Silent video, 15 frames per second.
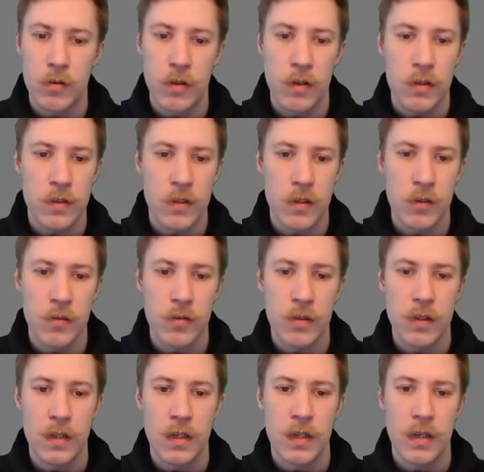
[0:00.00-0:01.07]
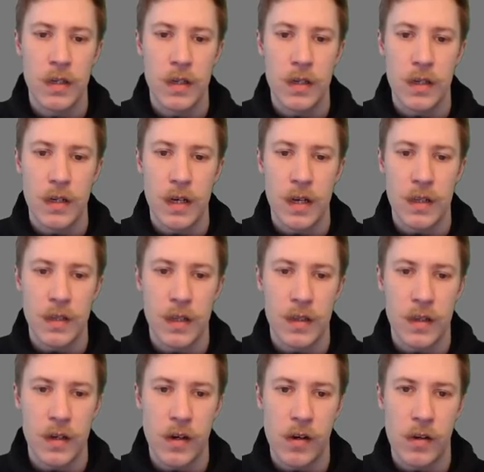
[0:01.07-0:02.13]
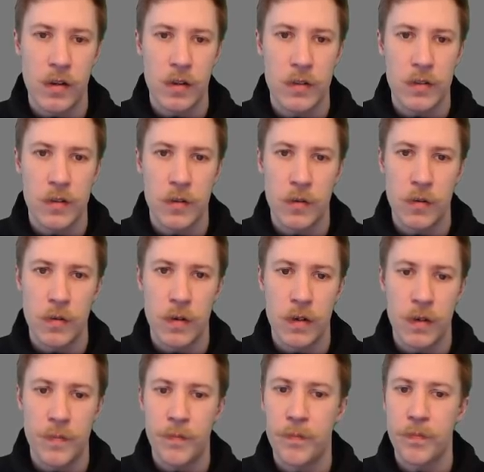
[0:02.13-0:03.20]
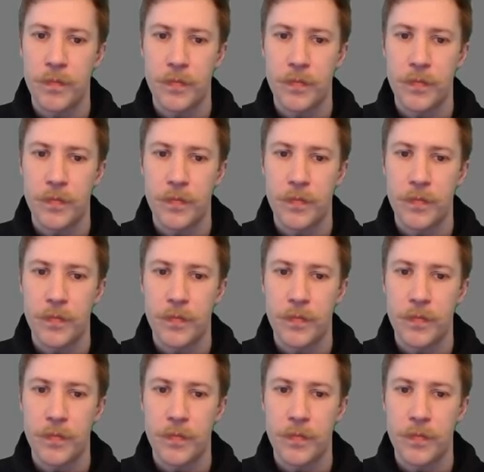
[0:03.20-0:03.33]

also, And then there are also um,